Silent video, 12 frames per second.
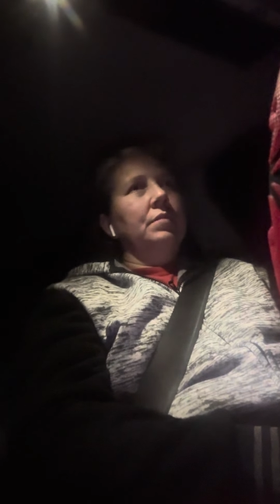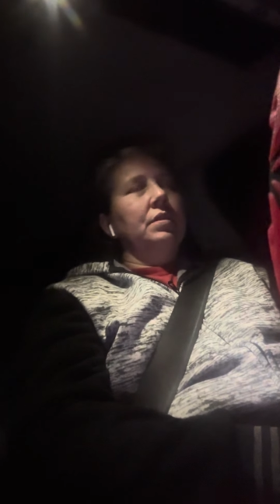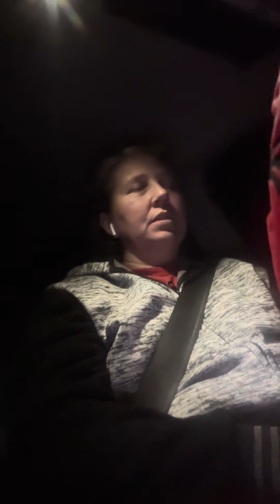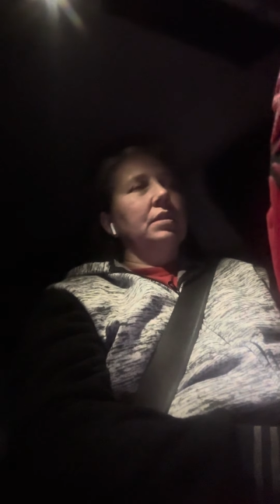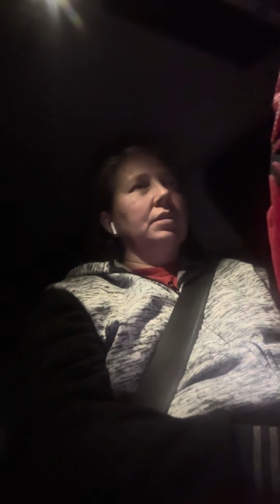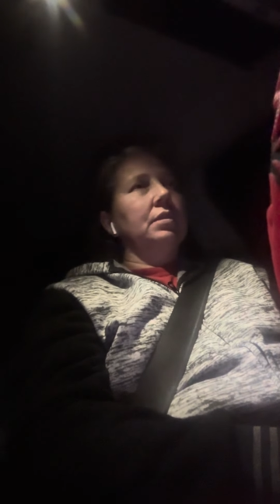
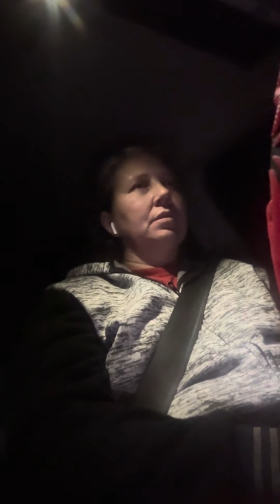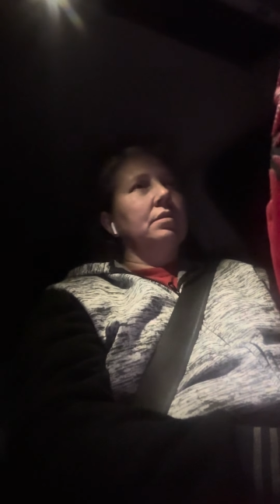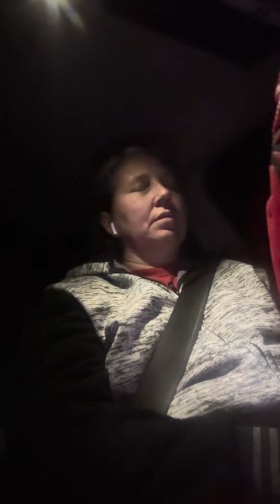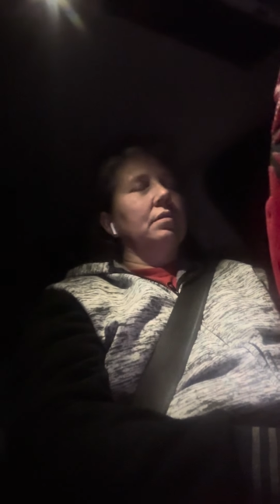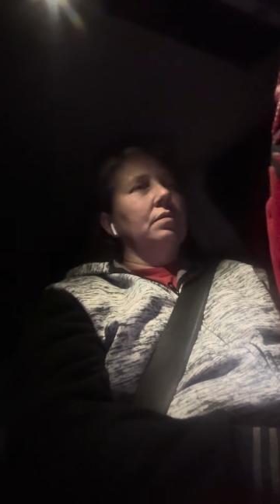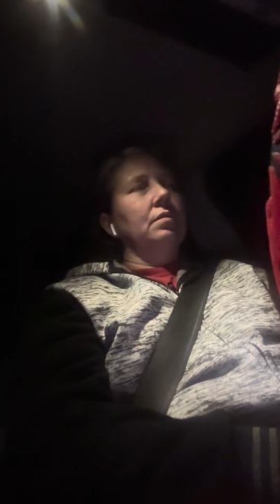since
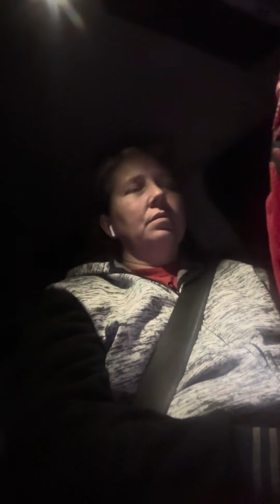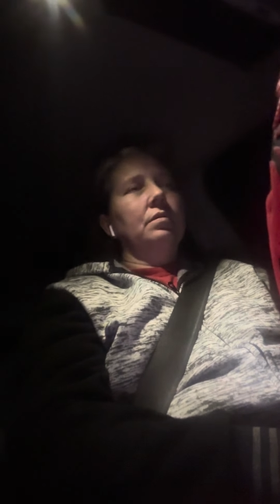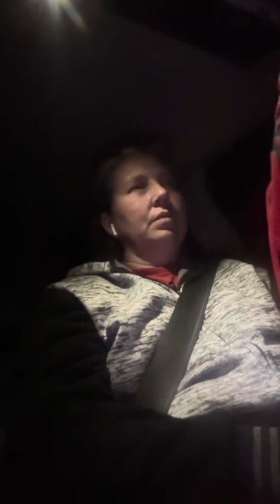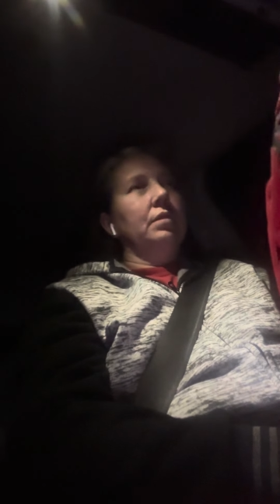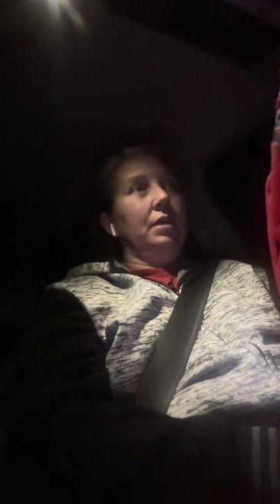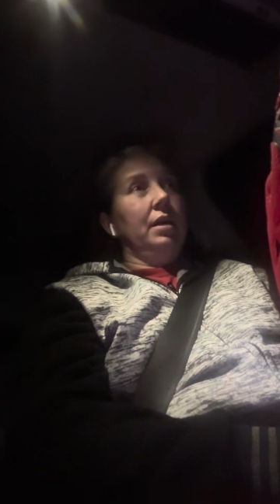
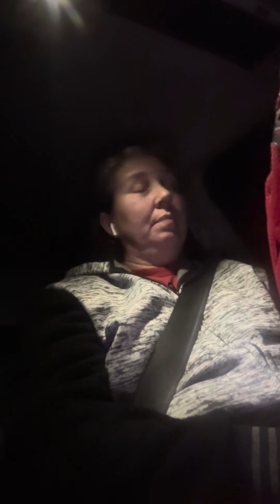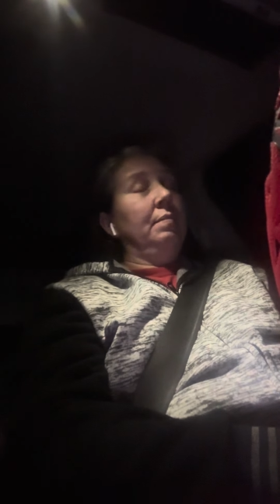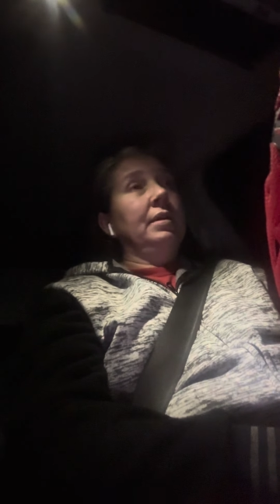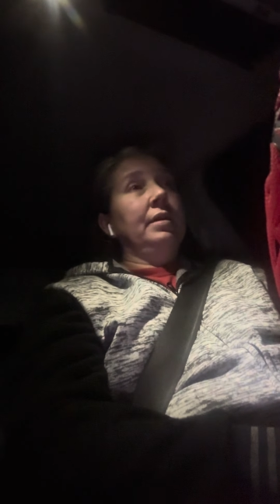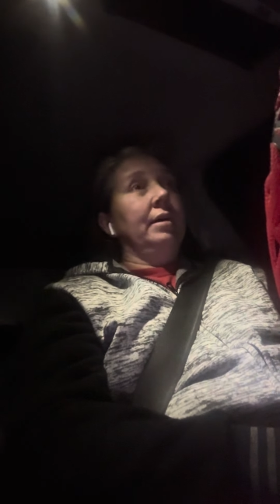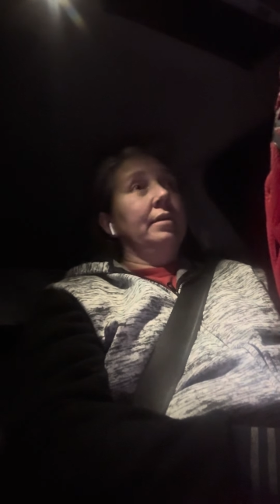the day
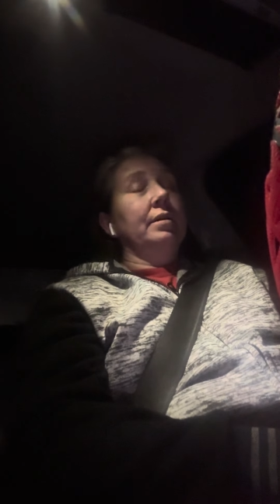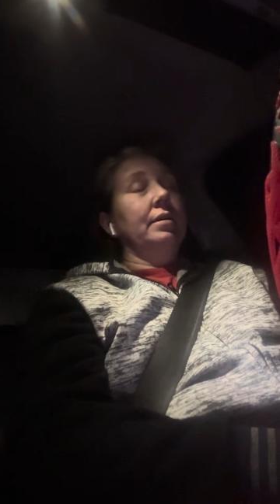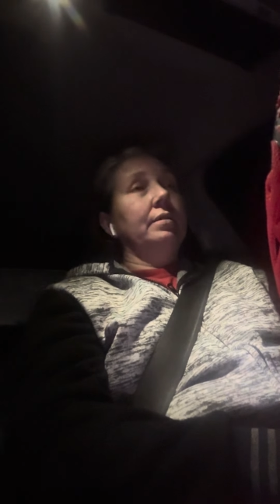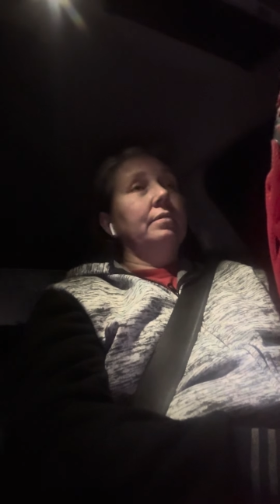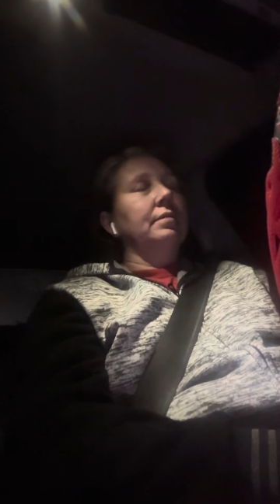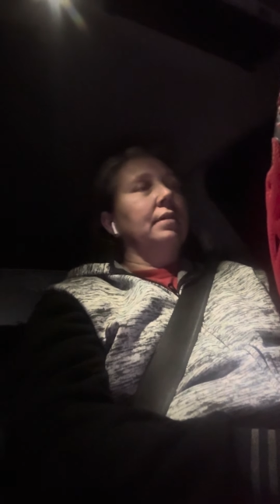my dad died.